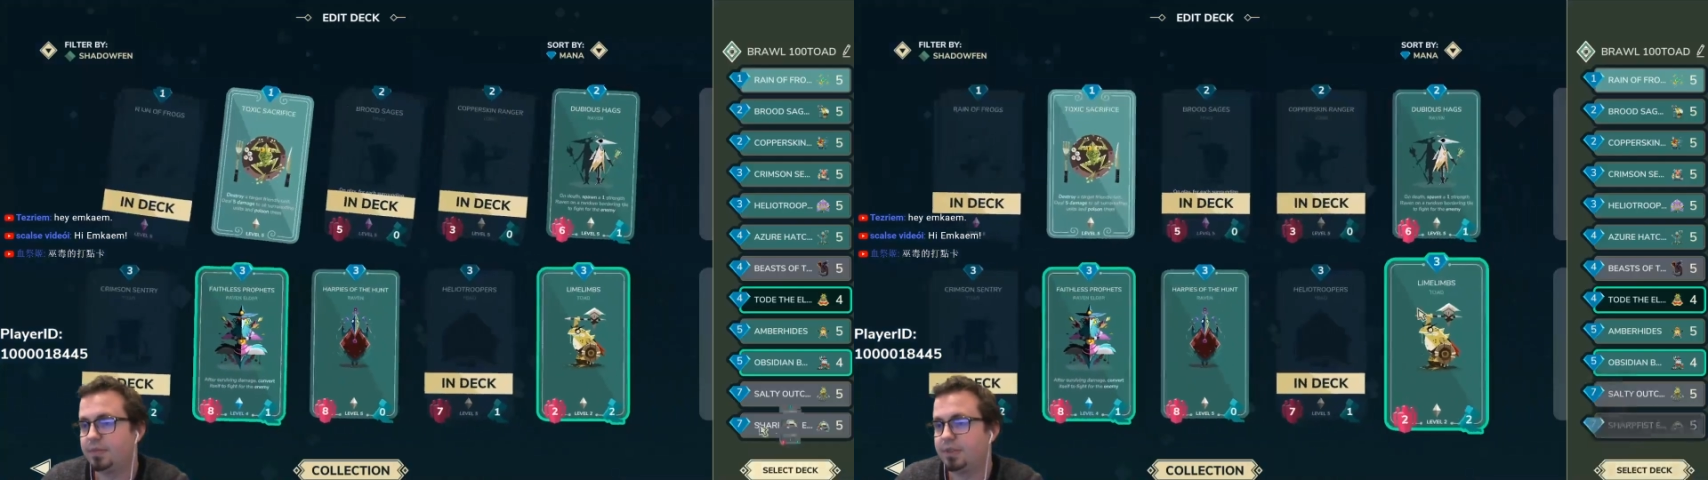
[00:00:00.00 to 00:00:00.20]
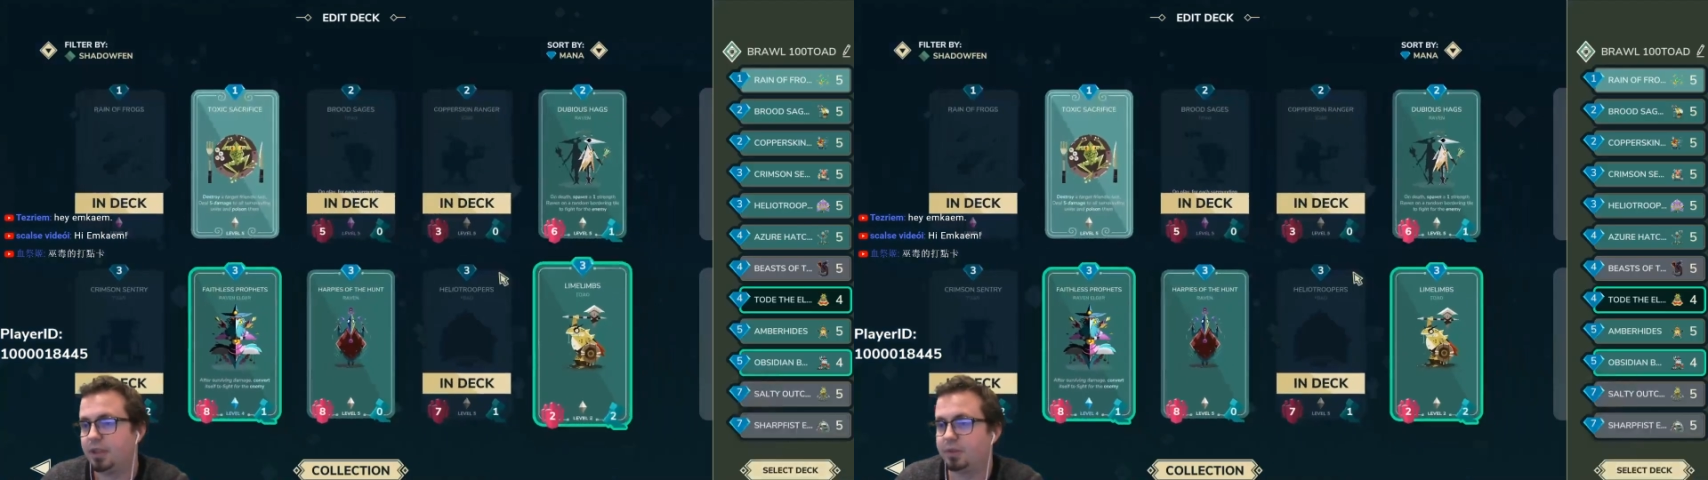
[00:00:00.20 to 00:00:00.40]

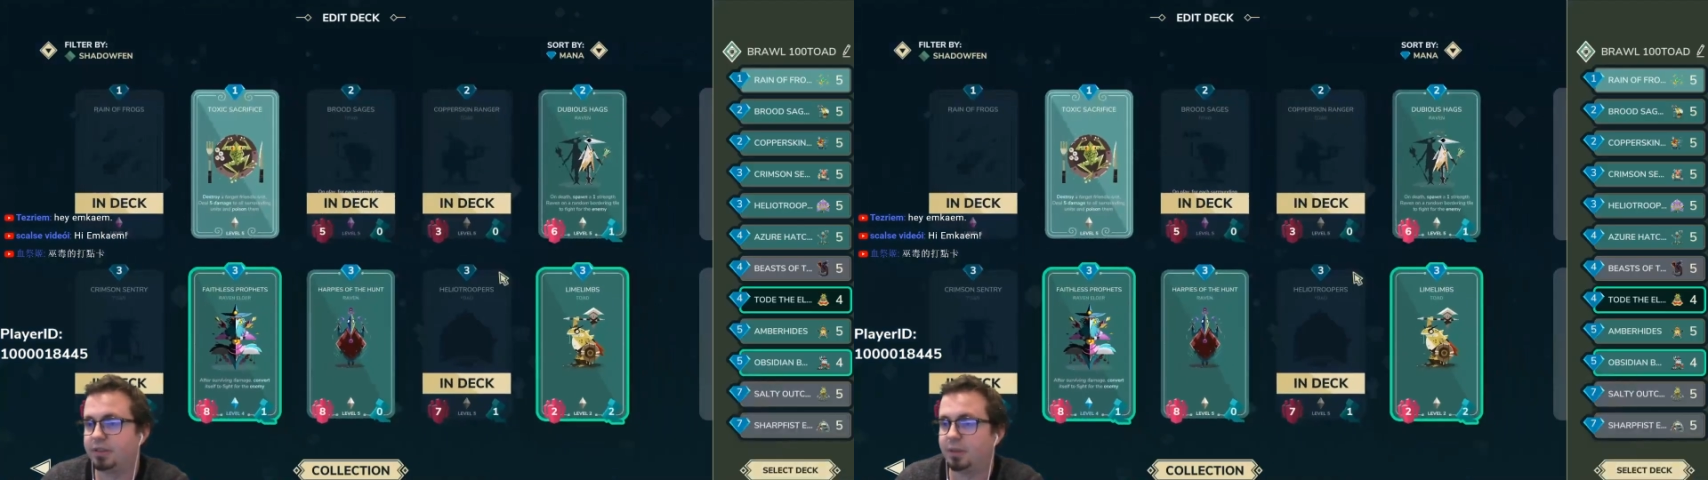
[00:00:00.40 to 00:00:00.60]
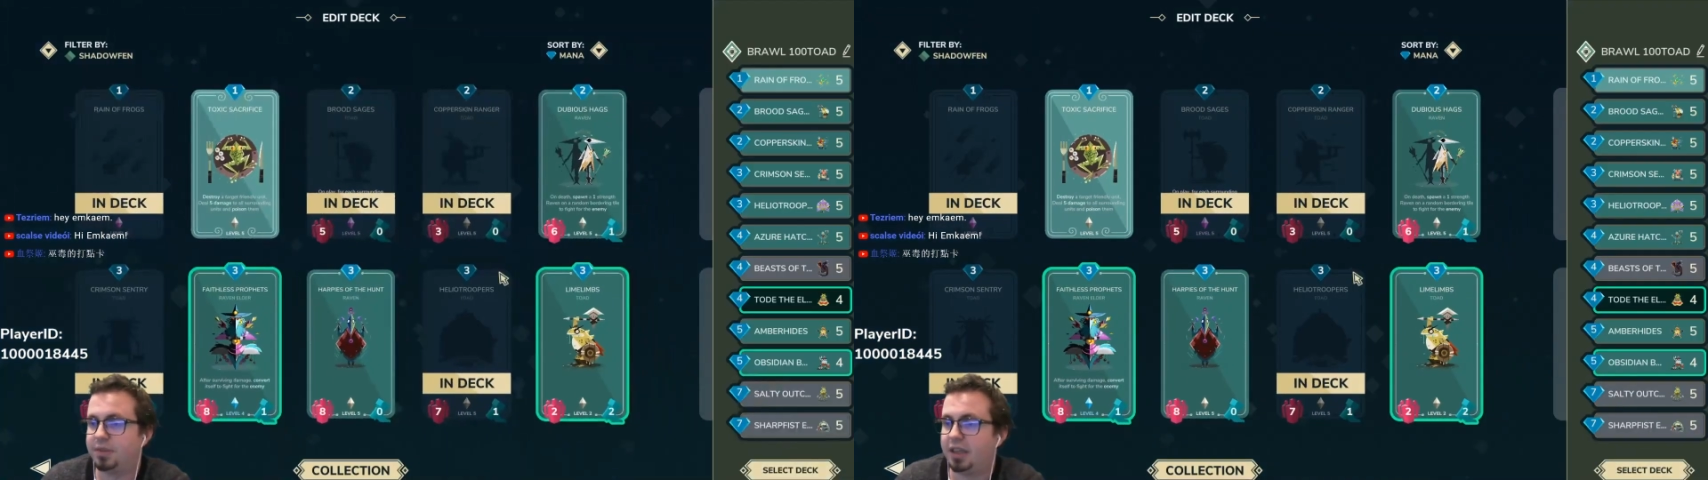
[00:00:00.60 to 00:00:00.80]
That was
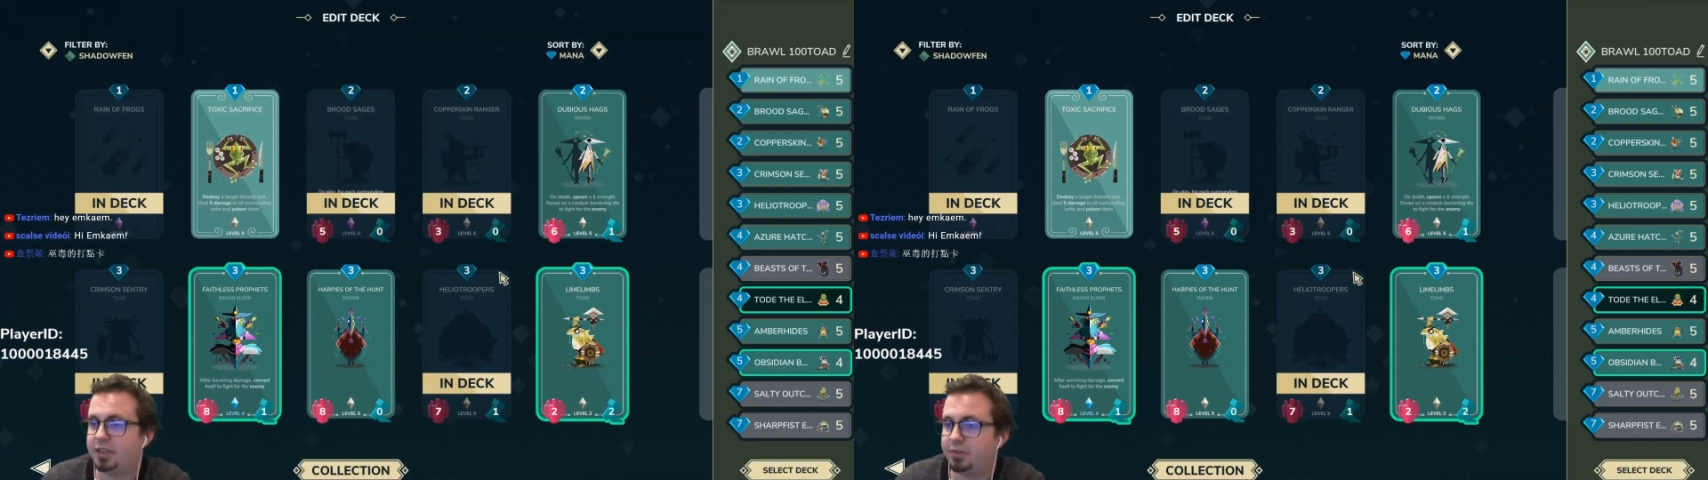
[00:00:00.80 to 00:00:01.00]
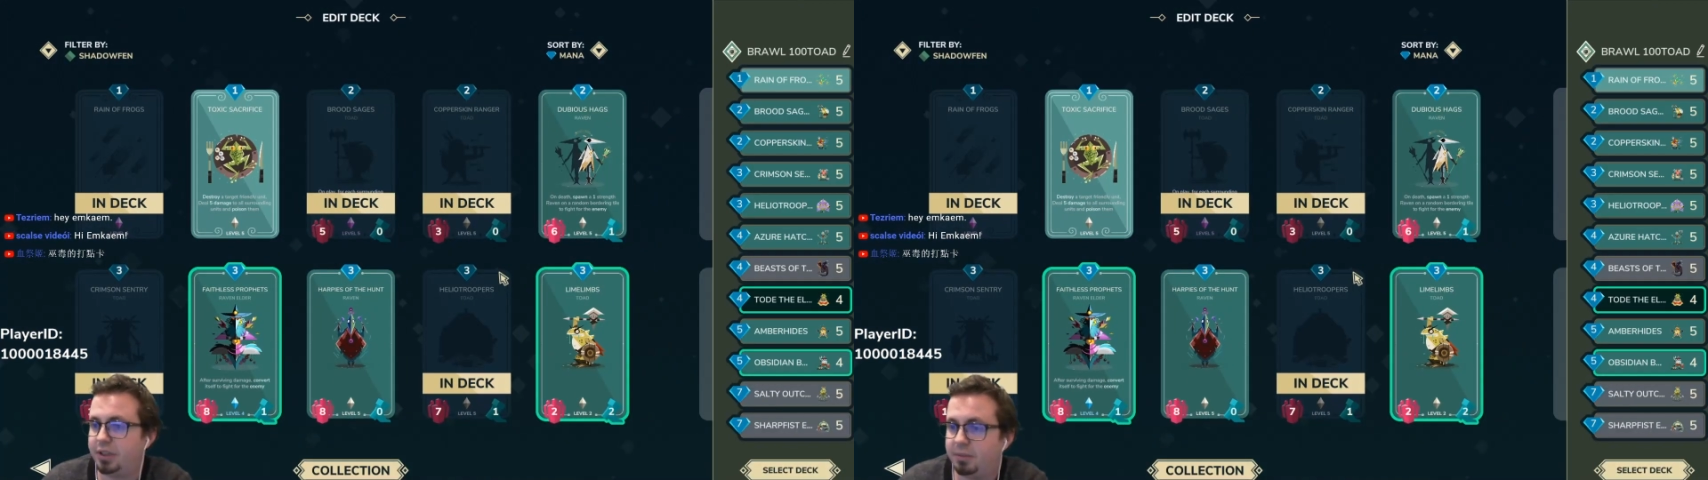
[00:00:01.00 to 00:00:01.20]
Sub
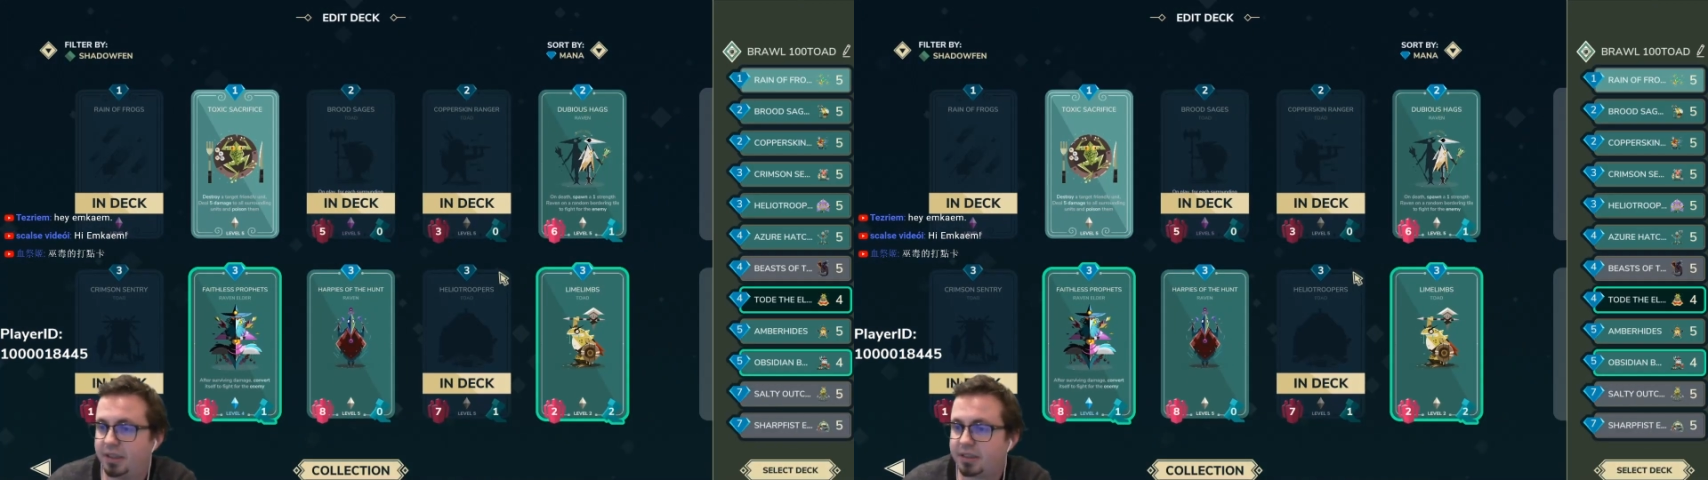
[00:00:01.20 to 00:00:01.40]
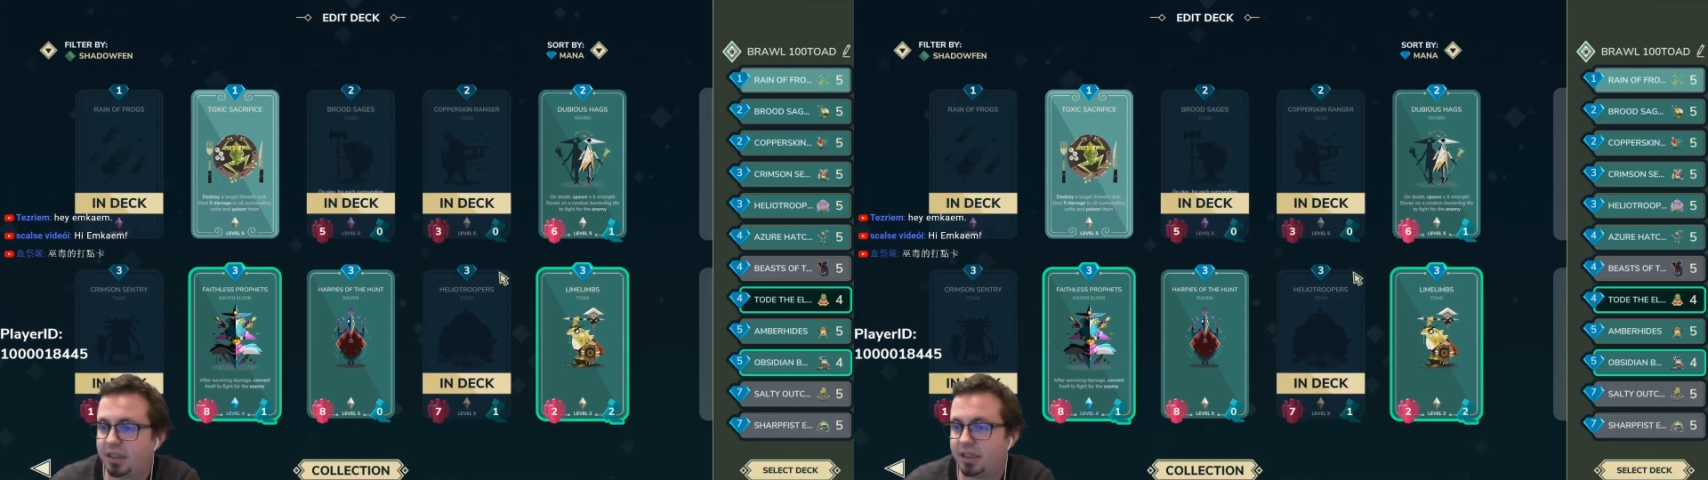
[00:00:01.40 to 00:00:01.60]
Tesrim
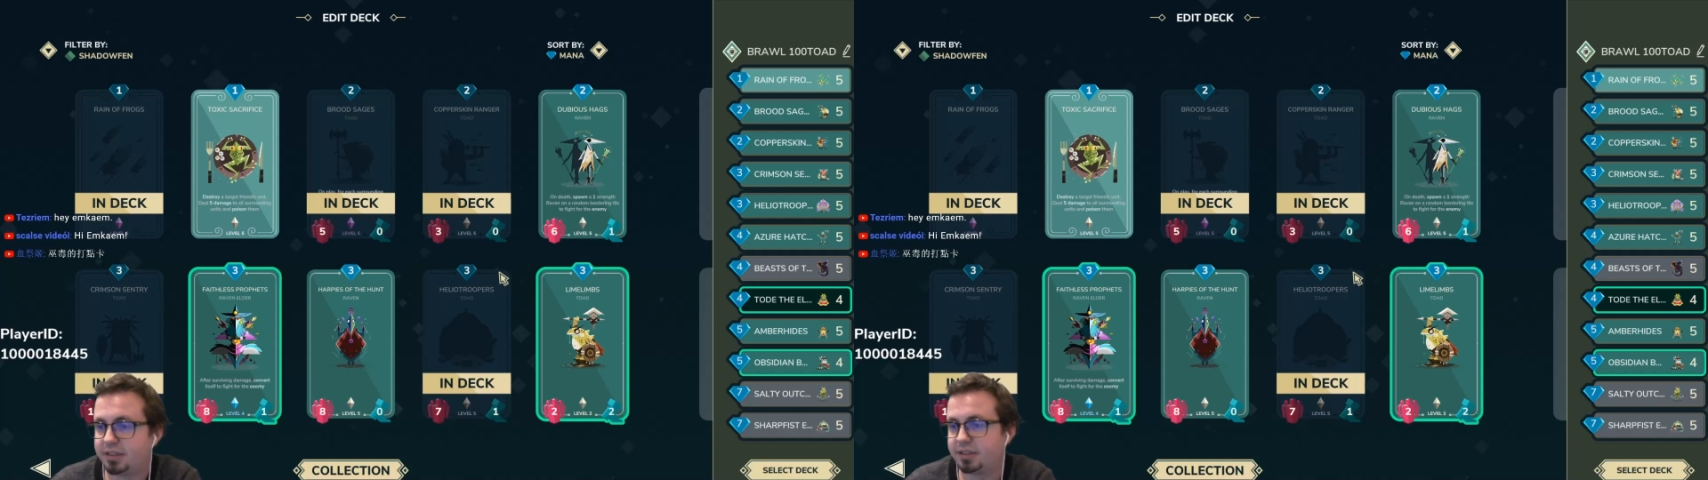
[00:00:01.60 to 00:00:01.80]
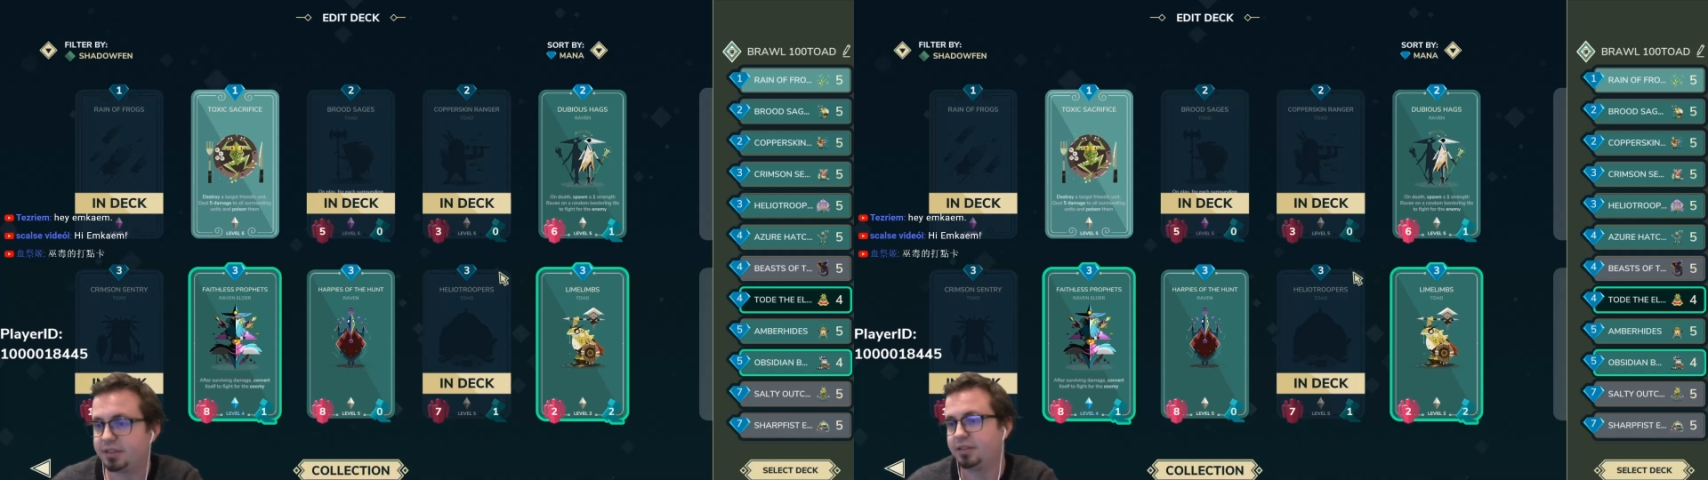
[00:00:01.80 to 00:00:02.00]
and
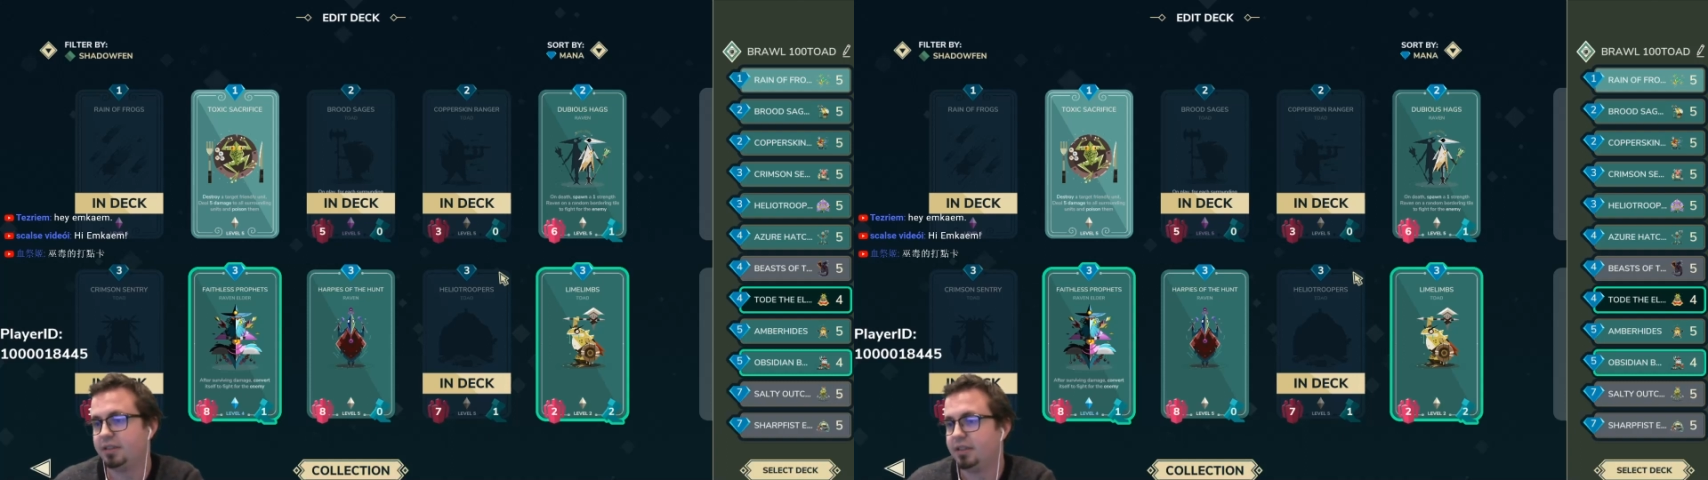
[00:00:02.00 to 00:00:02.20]
Skulls